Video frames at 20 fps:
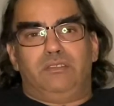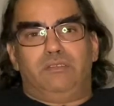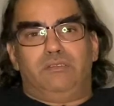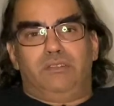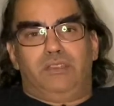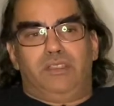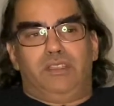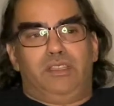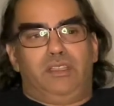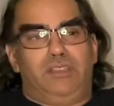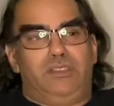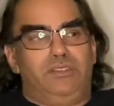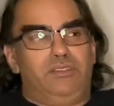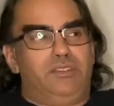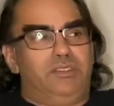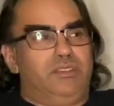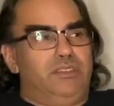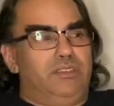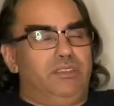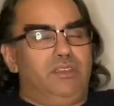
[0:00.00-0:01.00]
right? I
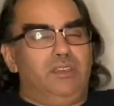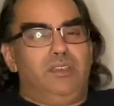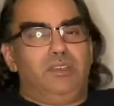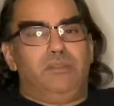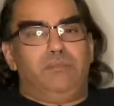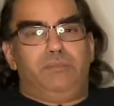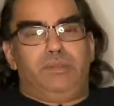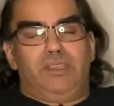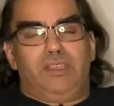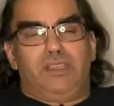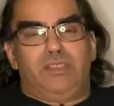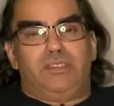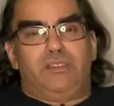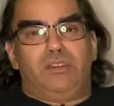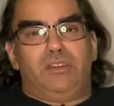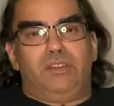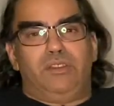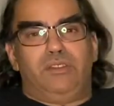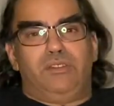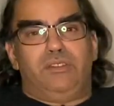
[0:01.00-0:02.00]
use the PS
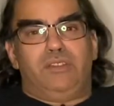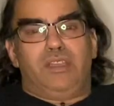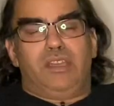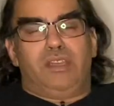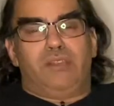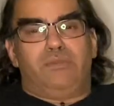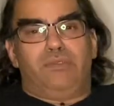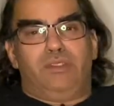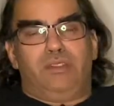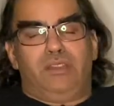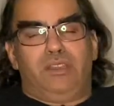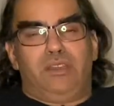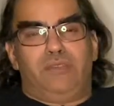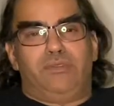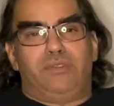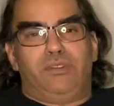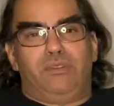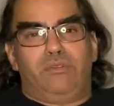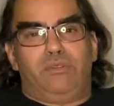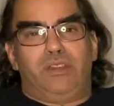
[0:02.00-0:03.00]
Audio's DAC for the
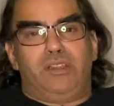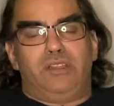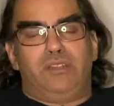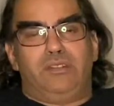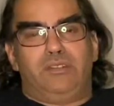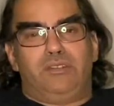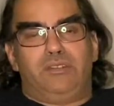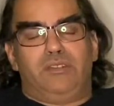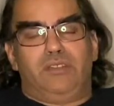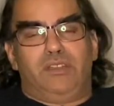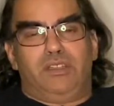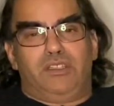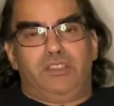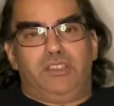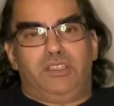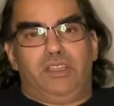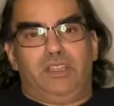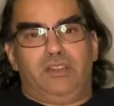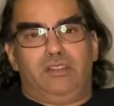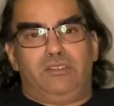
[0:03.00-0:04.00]
left and right
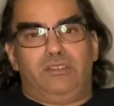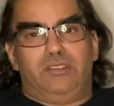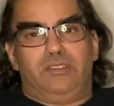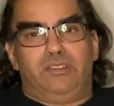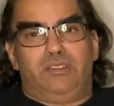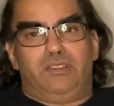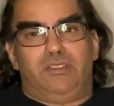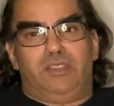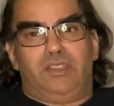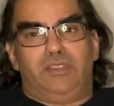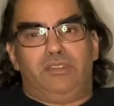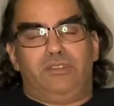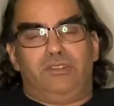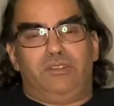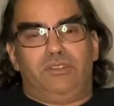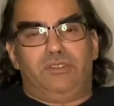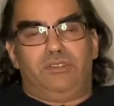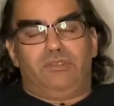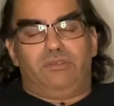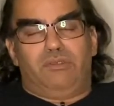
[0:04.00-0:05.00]
channels, and the
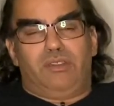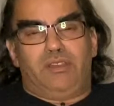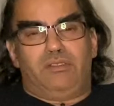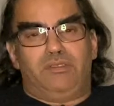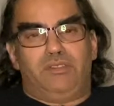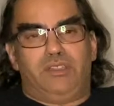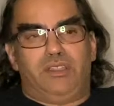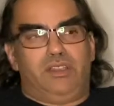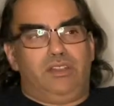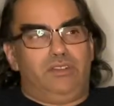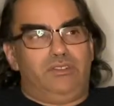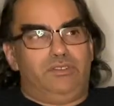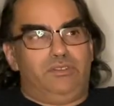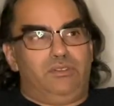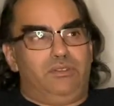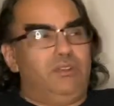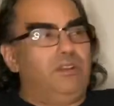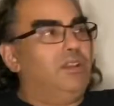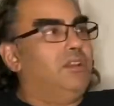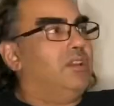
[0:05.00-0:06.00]
center and surround channels
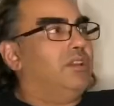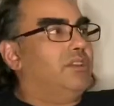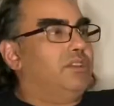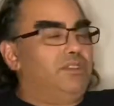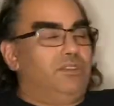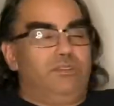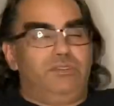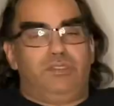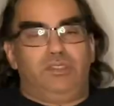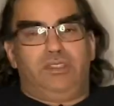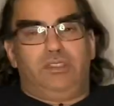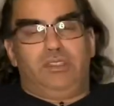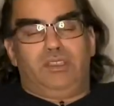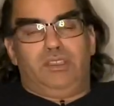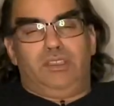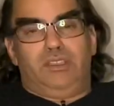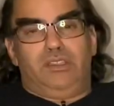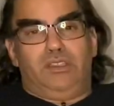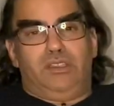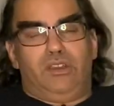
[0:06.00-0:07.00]
are using
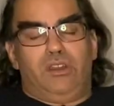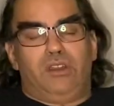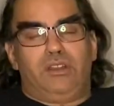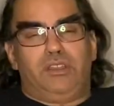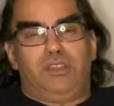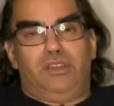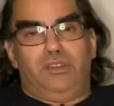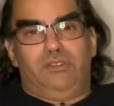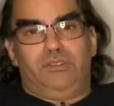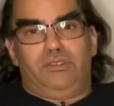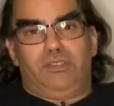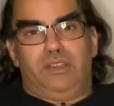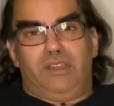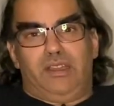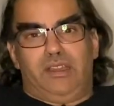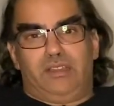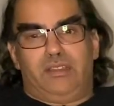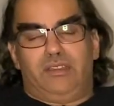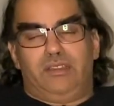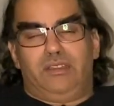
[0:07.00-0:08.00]
the Onkyo's
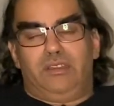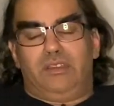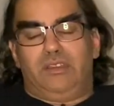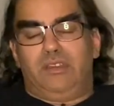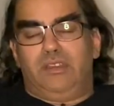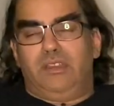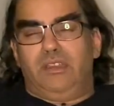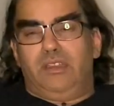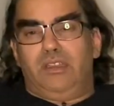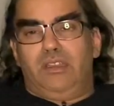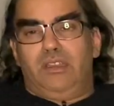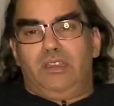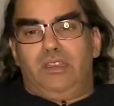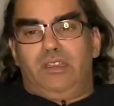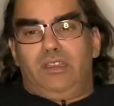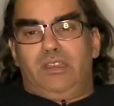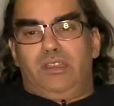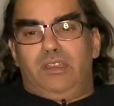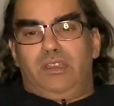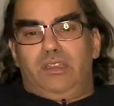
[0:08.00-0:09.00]
DAC.
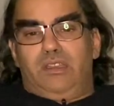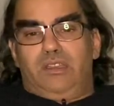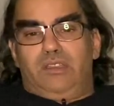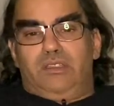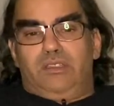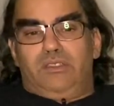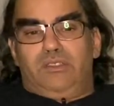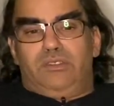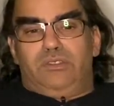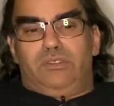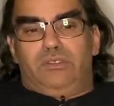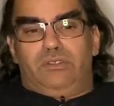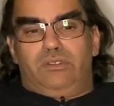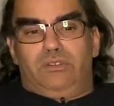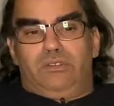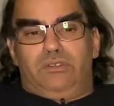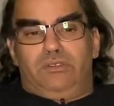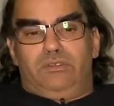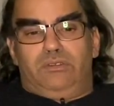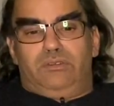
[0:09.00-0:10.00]

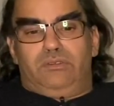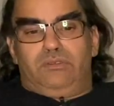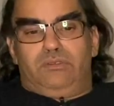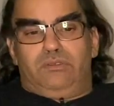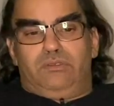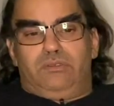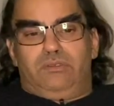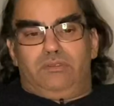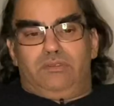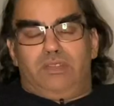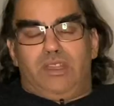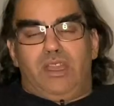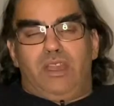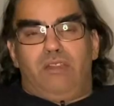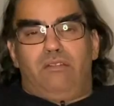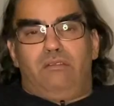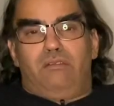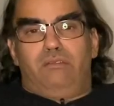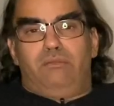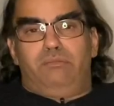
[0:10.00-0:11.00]
So
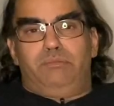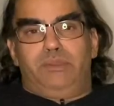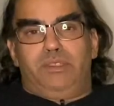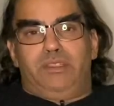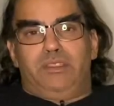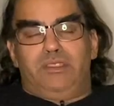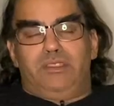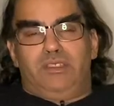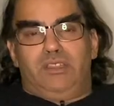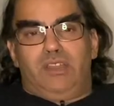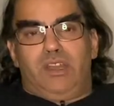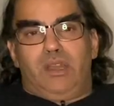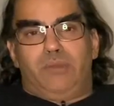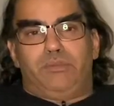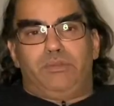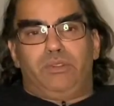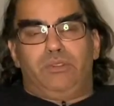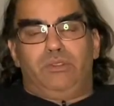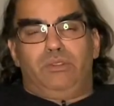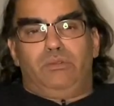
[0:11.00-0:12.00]
now, because the
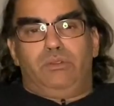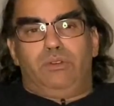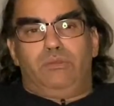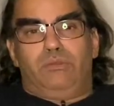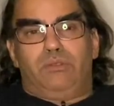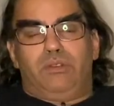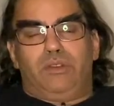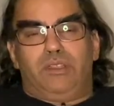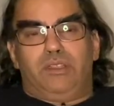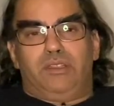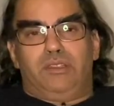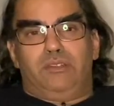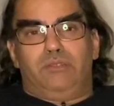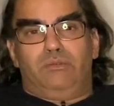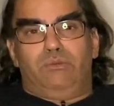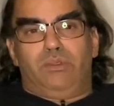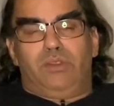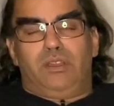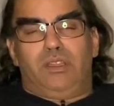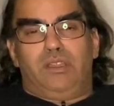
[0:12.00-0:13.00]
optical won't work at
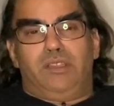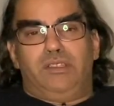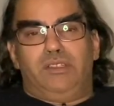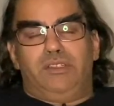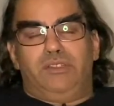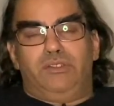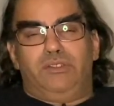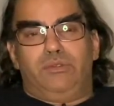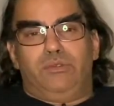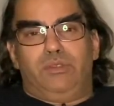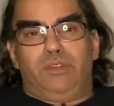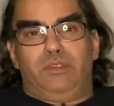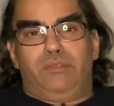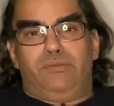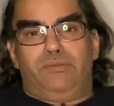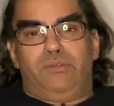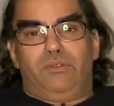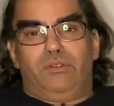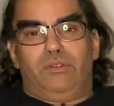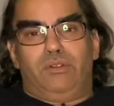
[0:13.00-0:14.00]

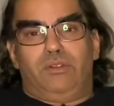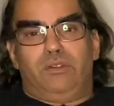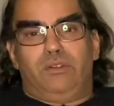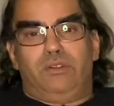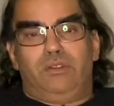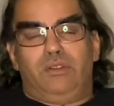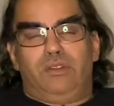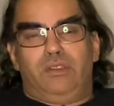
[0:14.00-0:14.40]
192.24,